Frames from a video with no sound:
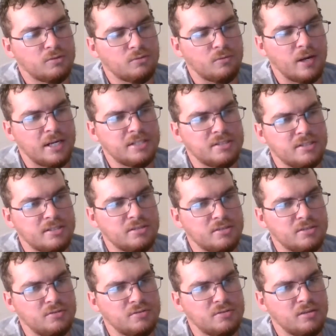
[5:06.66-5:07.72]
Thrice's
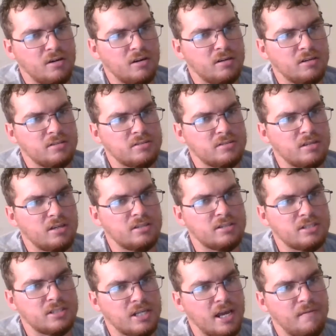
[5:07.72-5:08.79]
new songs,
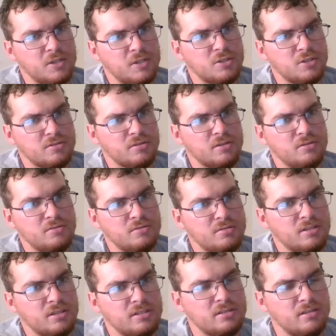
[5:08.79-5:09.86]
Scavengers
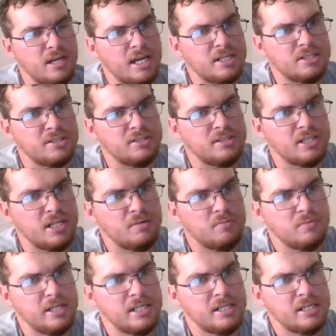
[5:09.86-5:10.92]
Acoustic / Dead
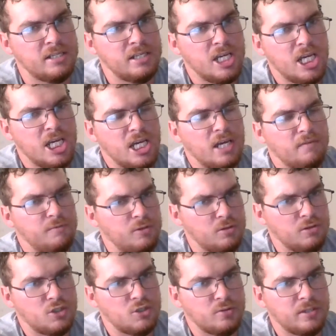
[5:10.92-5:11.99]
Wake, if you
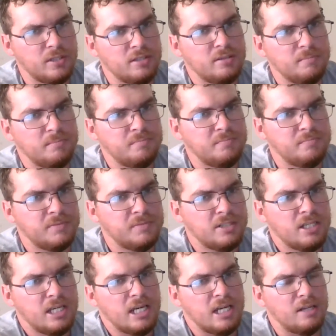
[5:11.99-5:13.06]
enjoyed them.
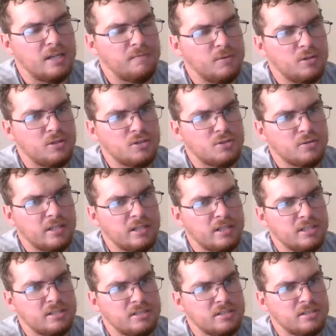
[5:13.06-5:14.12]
And if you enjoyed
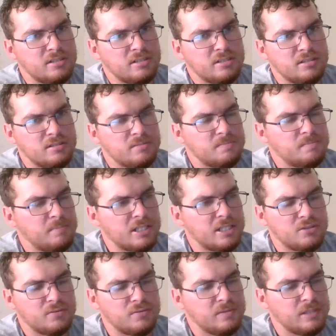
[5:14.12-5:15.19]
this
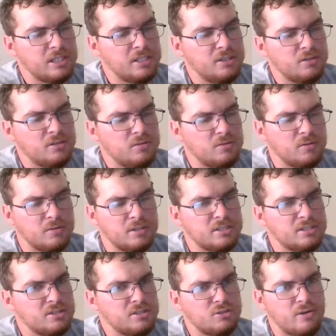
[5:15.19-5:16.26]
special video or
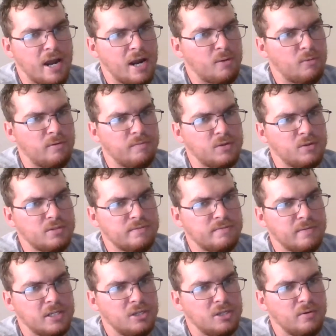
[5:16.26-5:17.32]
this track reviews
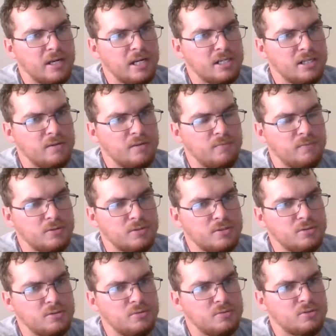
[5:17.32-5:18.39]
video I did for
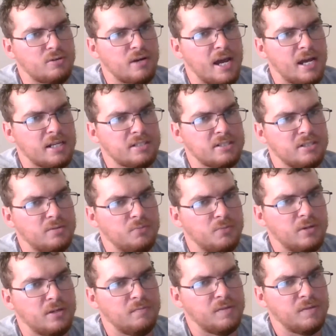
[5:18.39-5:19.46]
two tracks in
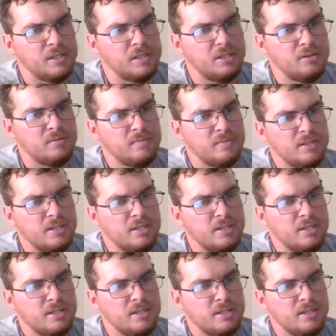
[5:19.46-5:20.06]
one video,